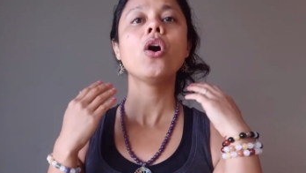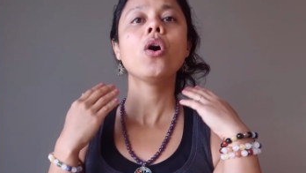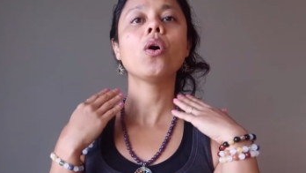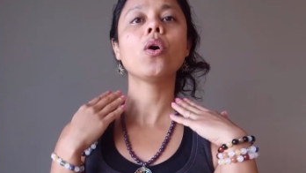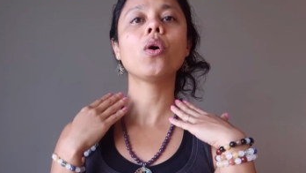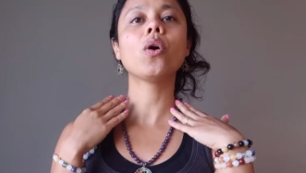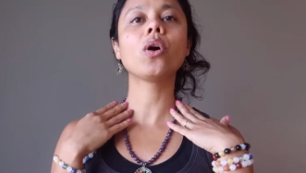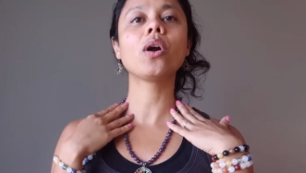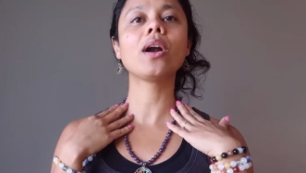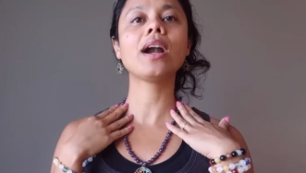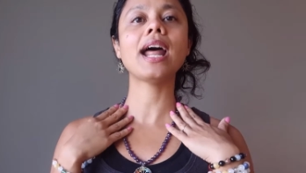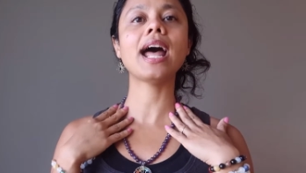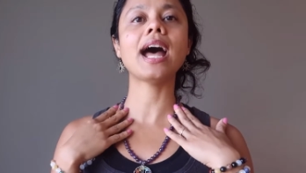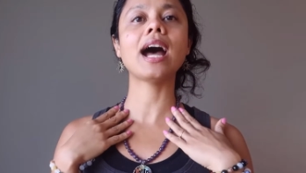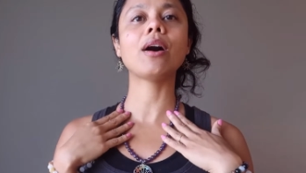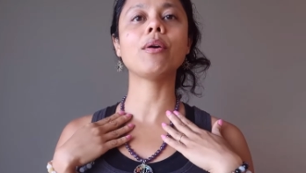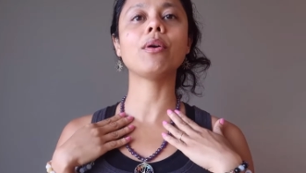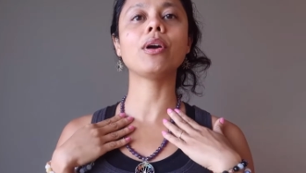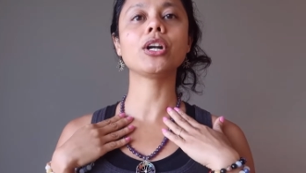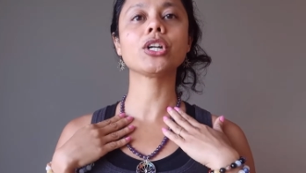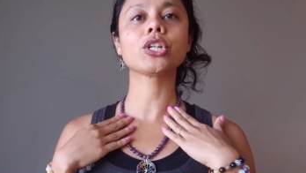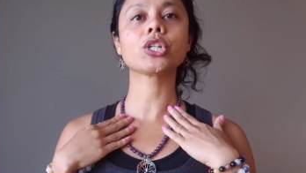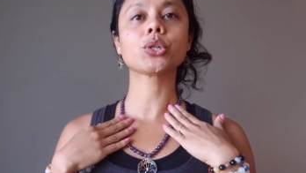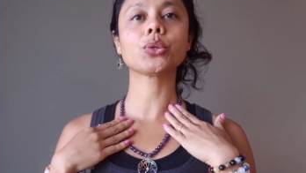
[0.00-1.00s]
or
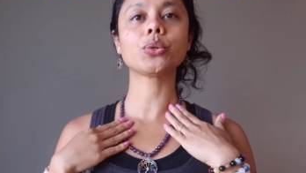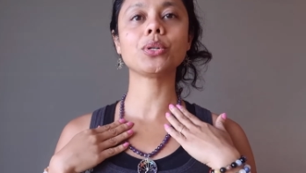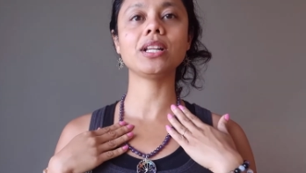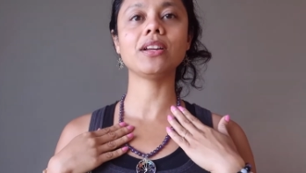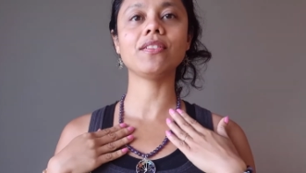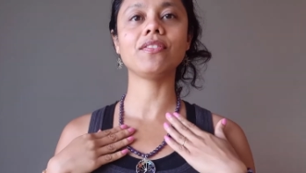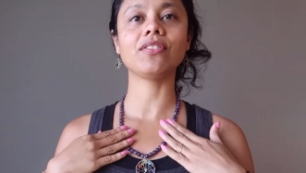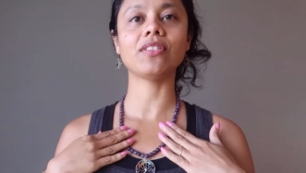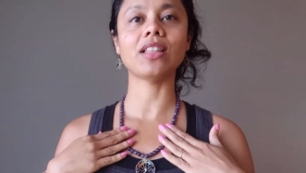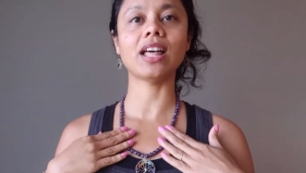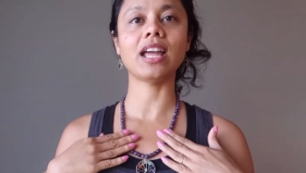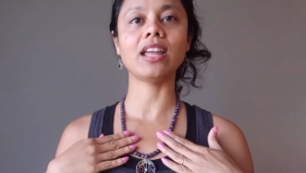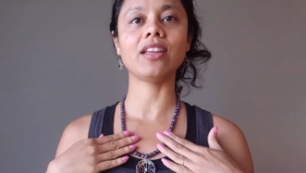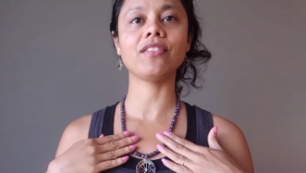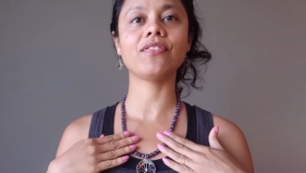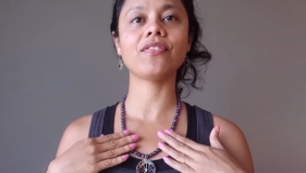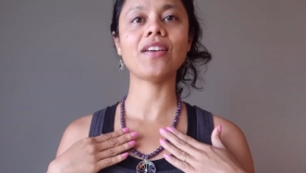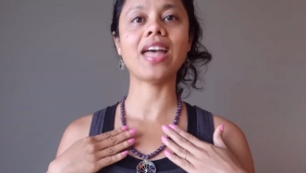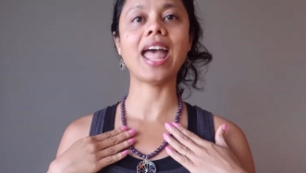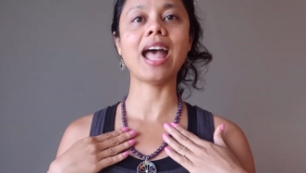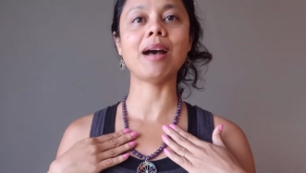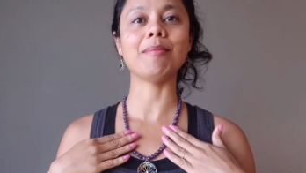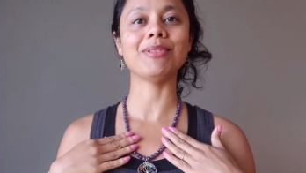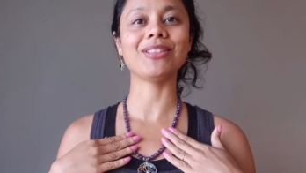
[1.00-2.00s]
our Tree of Life
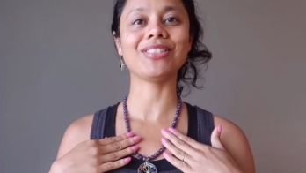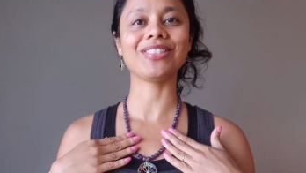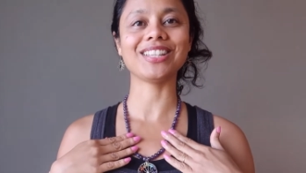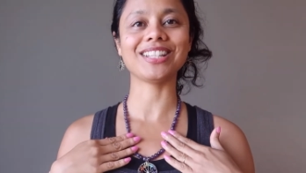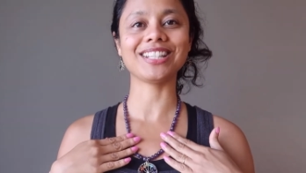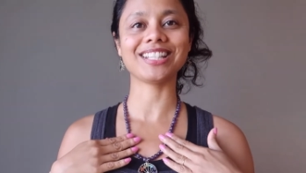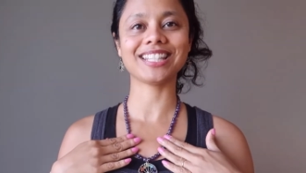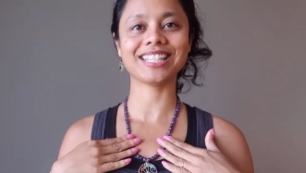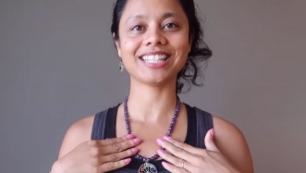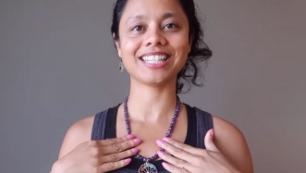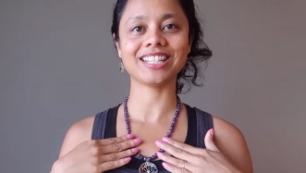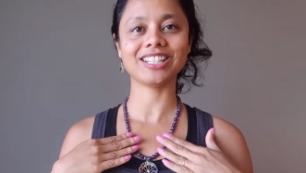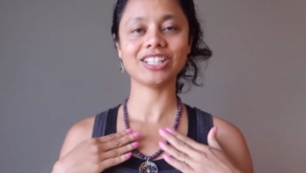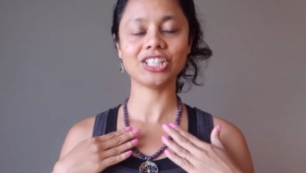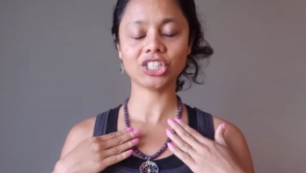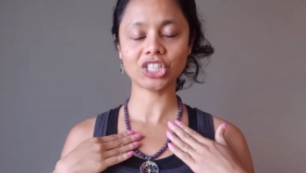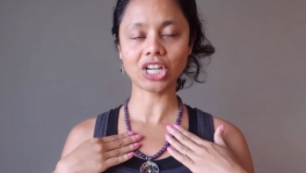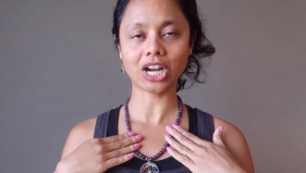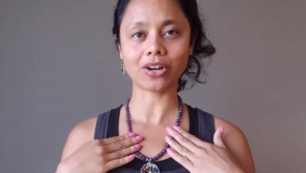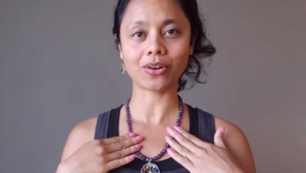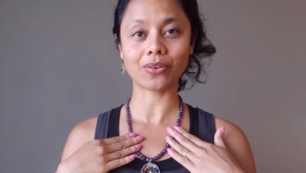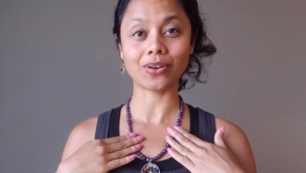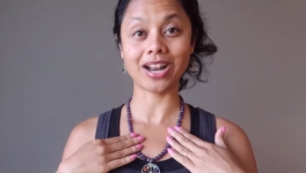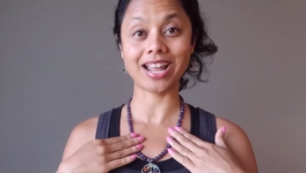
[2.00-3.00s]
Amethyst
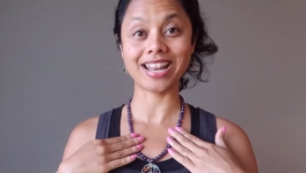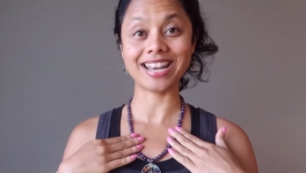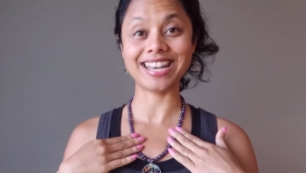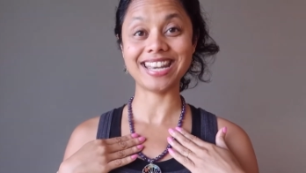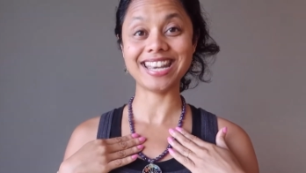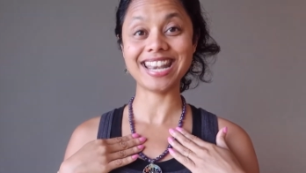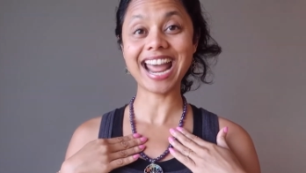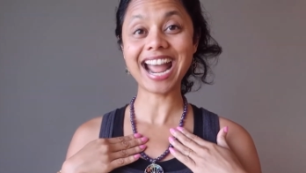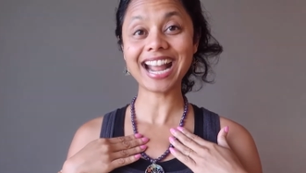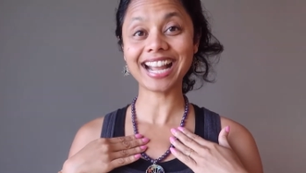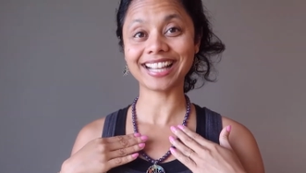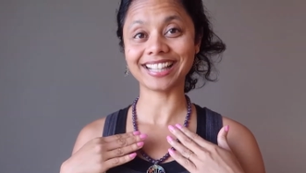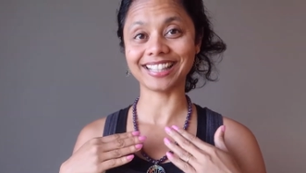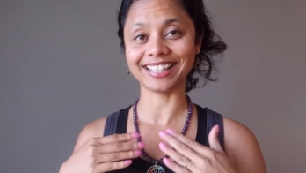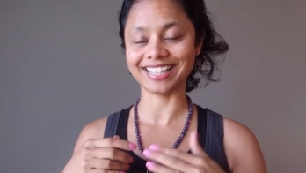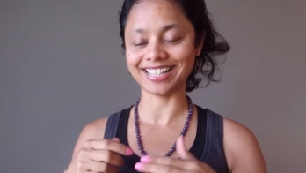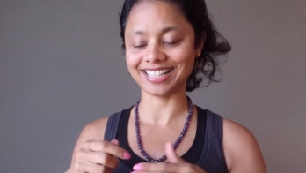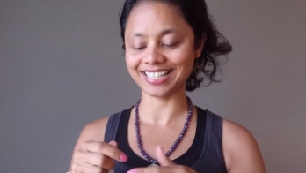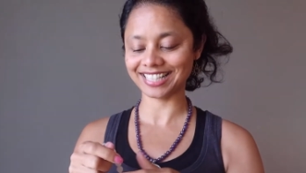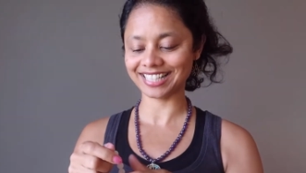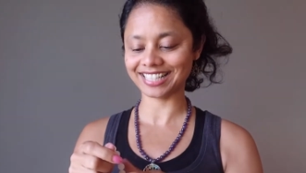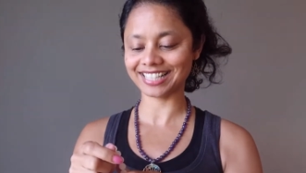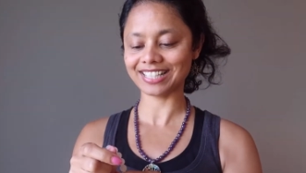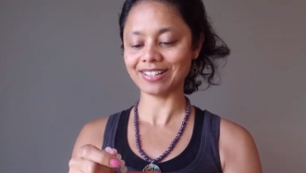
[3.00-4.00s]
Chakra
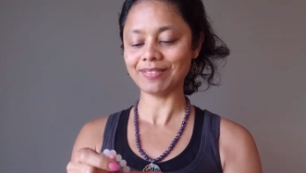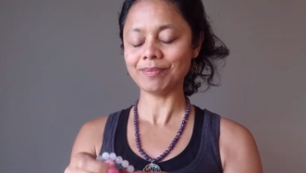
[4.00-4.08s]
necklace.